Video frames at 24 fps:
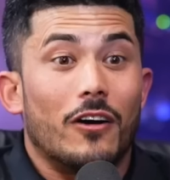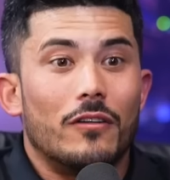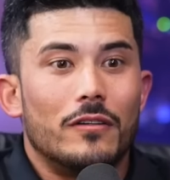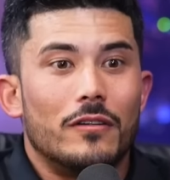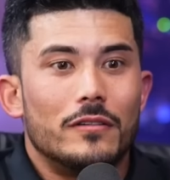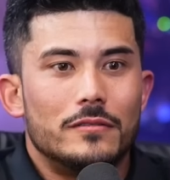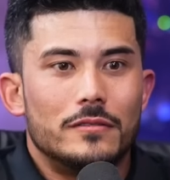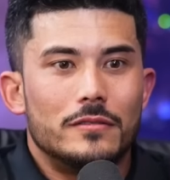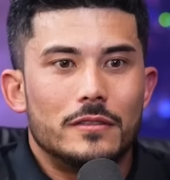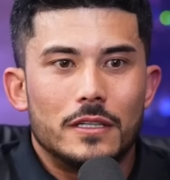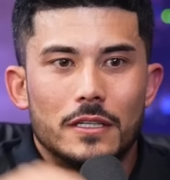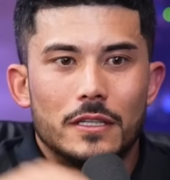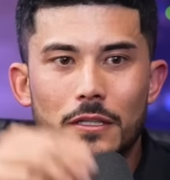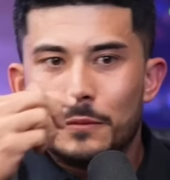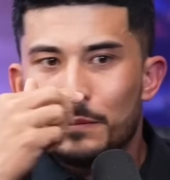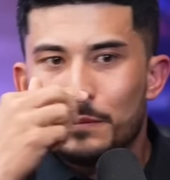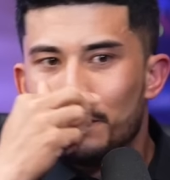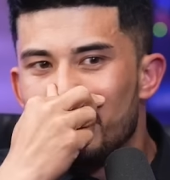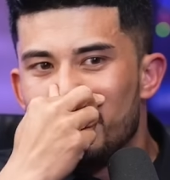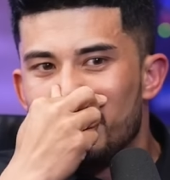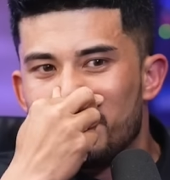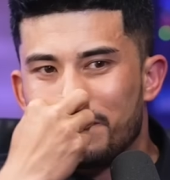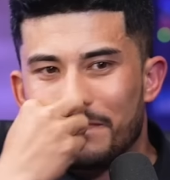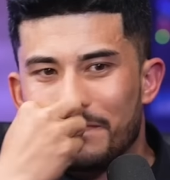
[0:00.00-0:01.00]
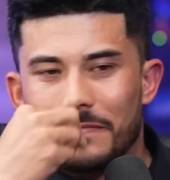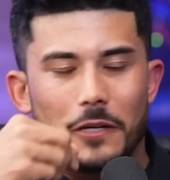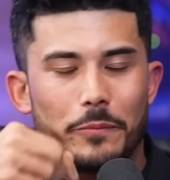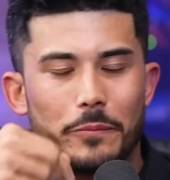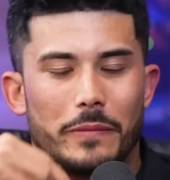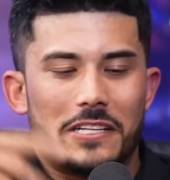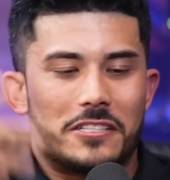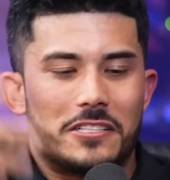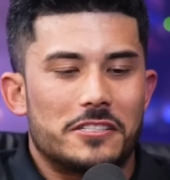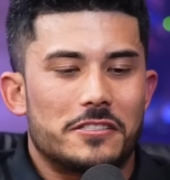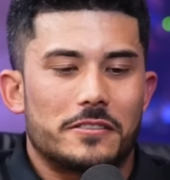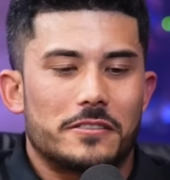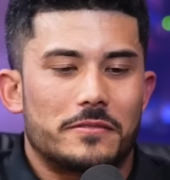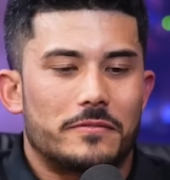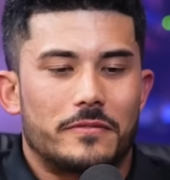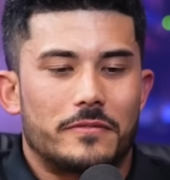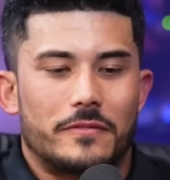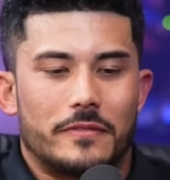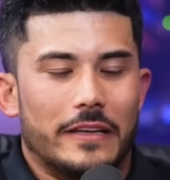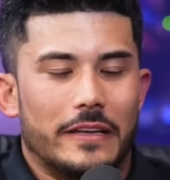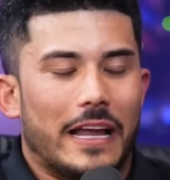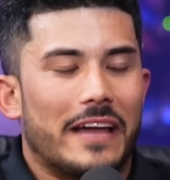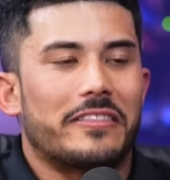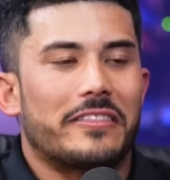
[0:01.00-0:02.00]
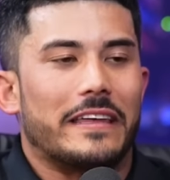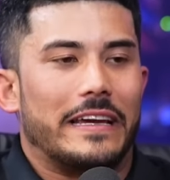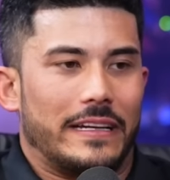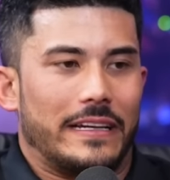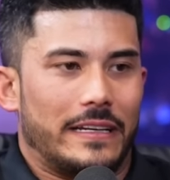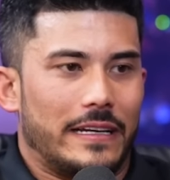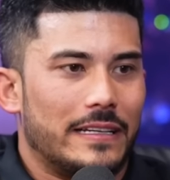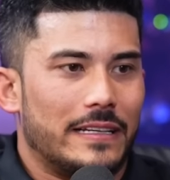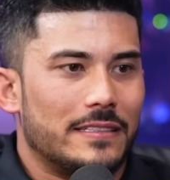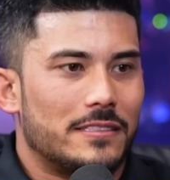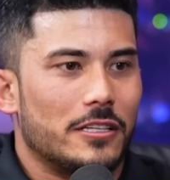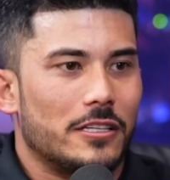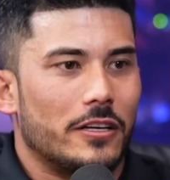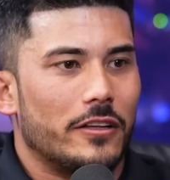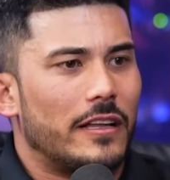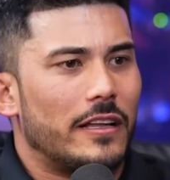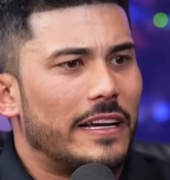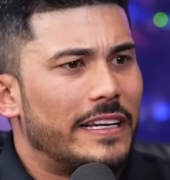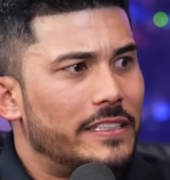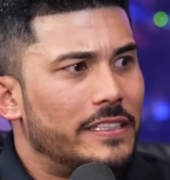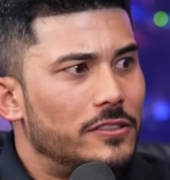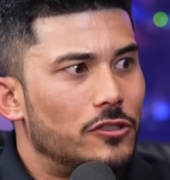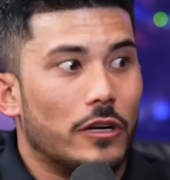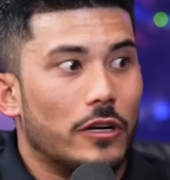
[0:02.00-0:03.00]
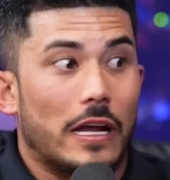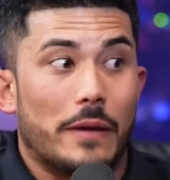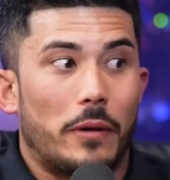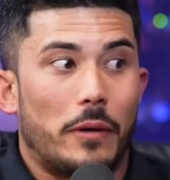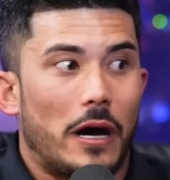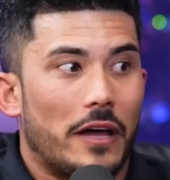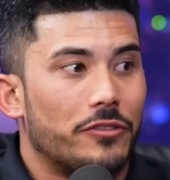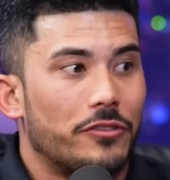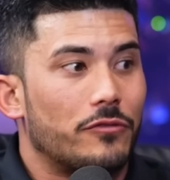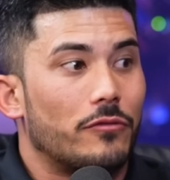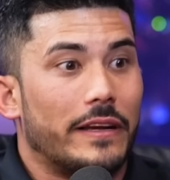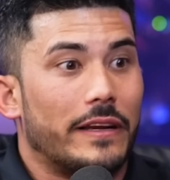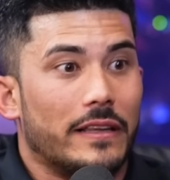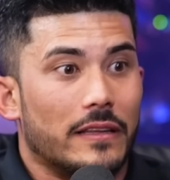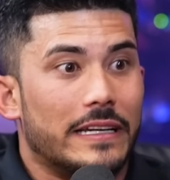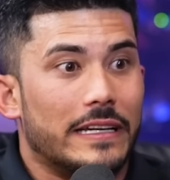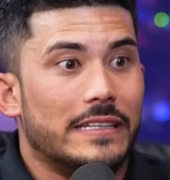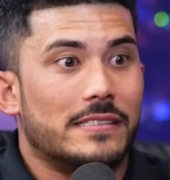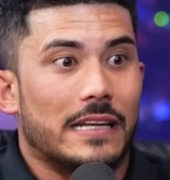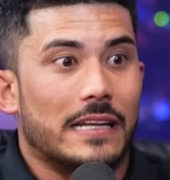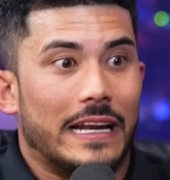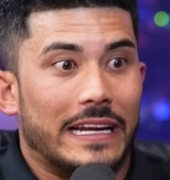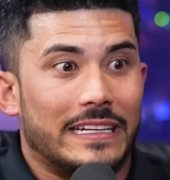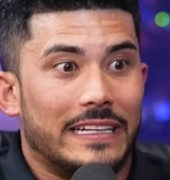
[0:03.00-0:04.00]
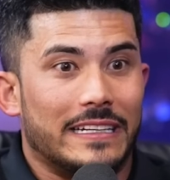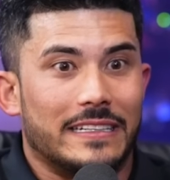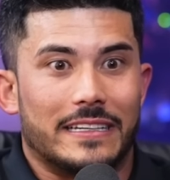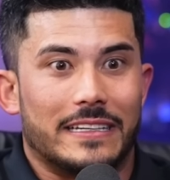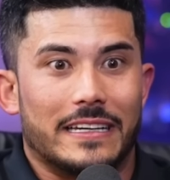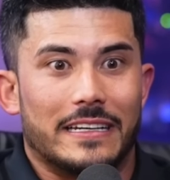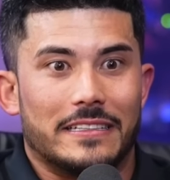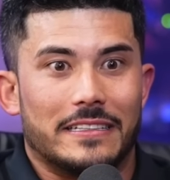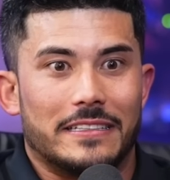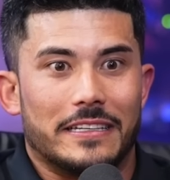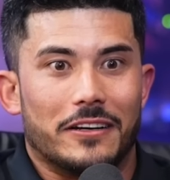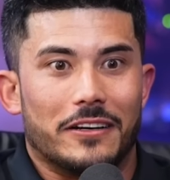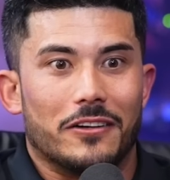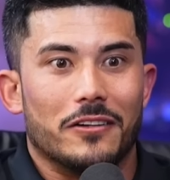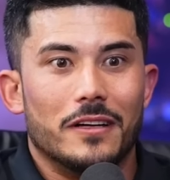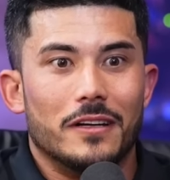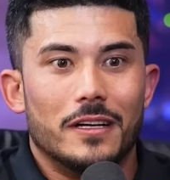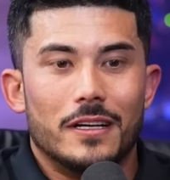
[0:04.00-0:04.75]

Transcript: And their budget's not. Their budget's nothing. Yeah, and so they're like, dude, I bought 3 leads and I didn't get a deal.